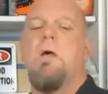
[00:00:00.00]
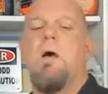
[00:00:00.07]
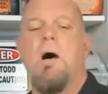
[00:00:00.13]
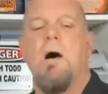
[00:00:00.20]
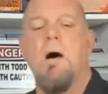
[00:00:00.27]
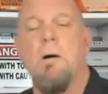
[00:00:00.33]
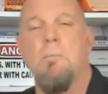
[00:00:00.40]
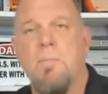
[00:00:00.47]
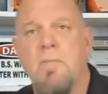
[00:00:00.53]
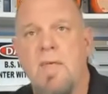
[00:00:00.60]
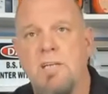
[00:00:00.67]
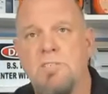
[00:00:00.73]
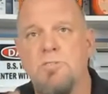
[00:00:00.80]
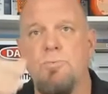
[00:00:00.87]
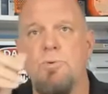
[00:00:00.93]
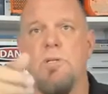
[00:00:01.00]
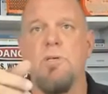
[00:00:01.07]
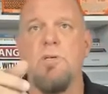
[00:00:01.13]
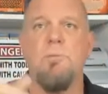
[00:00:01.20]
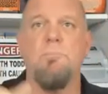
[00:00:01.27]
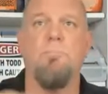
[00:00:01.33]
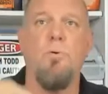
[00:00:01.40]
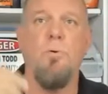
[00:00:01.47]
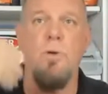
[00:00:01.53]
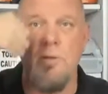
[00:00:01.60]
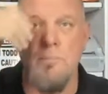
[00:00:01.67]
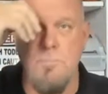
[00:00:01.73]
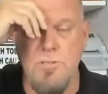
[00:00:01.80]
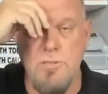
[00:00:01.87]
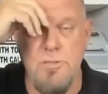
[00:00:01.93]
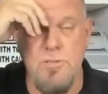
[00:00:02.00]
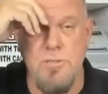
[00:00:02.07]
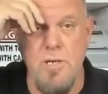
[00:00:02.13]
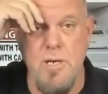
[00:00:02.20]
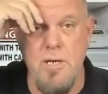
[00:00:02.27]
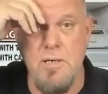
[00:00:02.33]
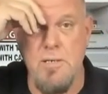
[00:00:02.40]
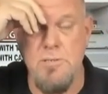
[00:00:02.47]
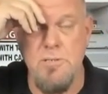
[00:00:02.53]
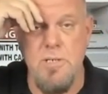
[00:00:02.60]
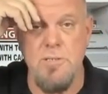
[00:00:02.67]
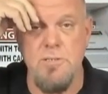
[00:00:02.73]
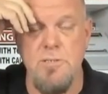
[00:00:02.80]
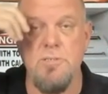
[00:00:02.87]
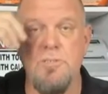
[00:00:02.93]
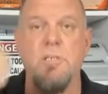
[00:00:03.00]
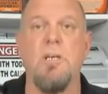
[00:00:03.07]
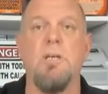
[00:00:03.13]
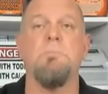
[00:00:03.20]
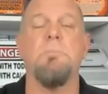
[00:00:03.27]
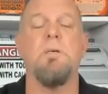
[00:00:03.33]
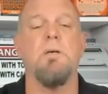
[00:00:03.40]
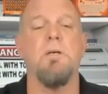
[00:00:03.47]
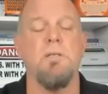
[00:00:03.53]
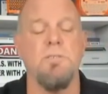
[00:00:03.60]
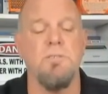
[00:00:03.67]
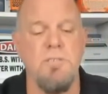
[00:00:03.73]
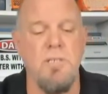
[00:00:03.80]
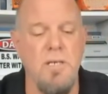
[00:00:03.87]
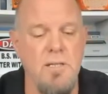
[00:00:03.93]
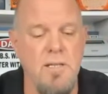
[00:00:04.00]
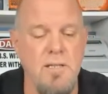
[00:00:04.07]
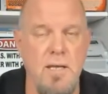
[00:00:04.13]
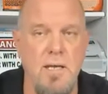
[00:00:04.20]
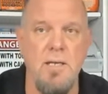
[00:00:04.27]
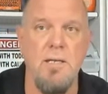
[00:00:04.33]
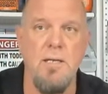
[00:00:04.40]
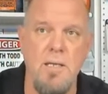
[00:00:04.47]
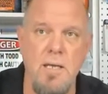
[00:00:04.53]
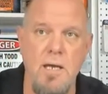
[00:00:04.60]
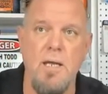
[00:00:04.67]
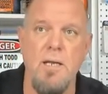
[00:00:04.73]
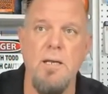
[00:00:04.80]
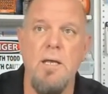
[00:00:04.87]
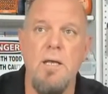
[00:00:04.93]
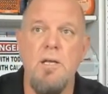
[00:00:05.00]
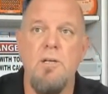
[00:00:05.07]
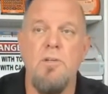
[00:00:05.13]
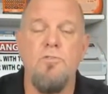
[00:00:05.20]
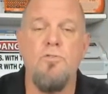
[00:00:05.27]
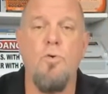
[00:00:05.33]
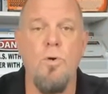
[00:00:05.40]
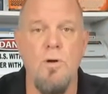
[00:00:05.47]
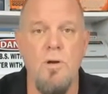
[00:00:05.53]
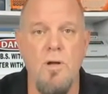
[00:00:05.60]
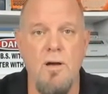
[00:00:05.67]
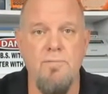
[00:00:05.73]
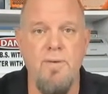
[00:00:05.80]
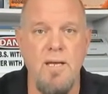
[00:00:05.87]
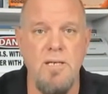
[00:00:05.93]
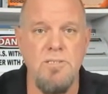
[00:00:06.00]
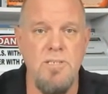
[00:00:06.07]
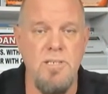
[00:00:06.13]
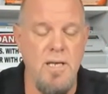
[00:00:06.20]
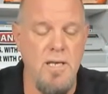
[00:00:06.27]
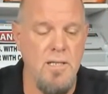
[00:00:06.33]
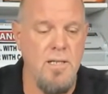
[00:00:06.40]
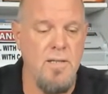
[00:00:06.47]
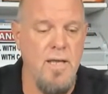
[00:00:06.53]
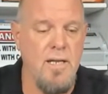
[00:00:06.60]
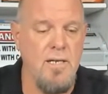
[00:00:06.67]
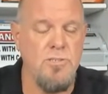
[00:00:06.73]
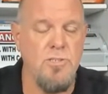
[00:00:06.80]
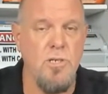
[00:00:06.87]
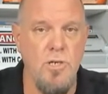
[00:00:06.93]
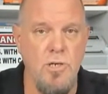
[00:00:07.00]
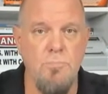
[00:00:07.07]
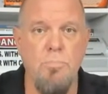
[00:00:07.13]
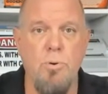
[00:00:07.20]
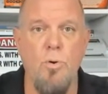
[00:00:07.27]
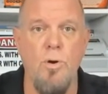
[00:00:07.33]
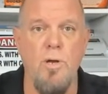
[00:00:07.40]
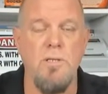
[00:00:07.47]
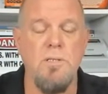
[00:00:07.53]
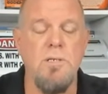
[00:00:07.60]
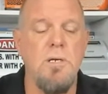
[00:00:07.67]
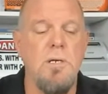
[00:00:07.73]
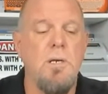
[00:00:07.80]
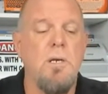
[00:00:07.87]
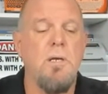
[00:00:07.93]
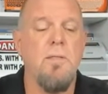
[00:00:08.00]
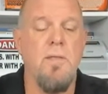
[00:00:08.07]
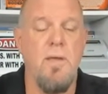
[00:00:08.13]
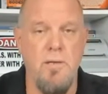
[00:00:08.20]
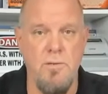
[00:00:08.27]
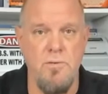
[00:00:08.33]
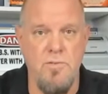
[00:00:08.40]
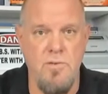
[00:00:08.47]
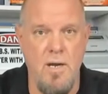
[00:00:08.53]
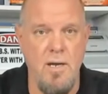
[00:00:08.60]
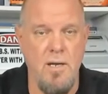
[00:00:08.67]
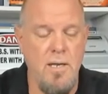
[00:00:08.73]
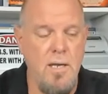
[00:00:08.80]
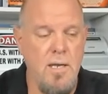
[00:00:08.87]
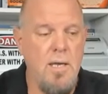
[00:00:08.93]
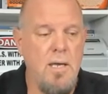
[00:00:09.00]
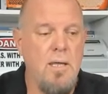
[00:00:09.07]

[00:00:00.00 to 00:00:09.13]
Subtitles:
That's a really good point, Mr. Chuck. Chuck just chimed in and said that they can get torn off accidentally. That is a good point. Thank you, Chuck.